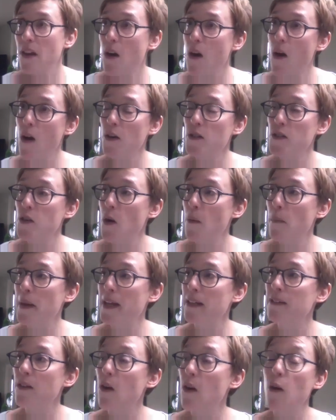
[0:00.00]
Hot
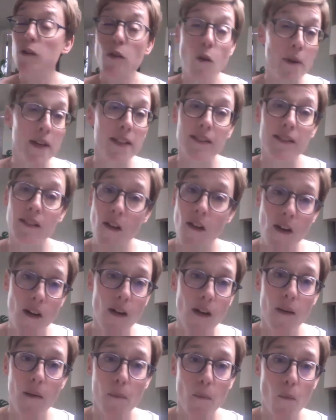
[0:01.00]
topics
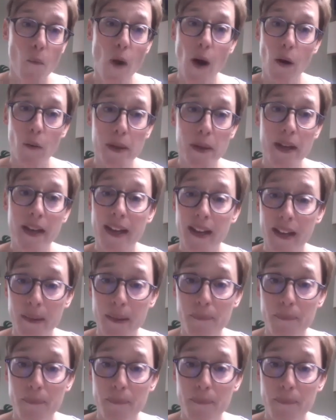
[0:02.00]
are well-being,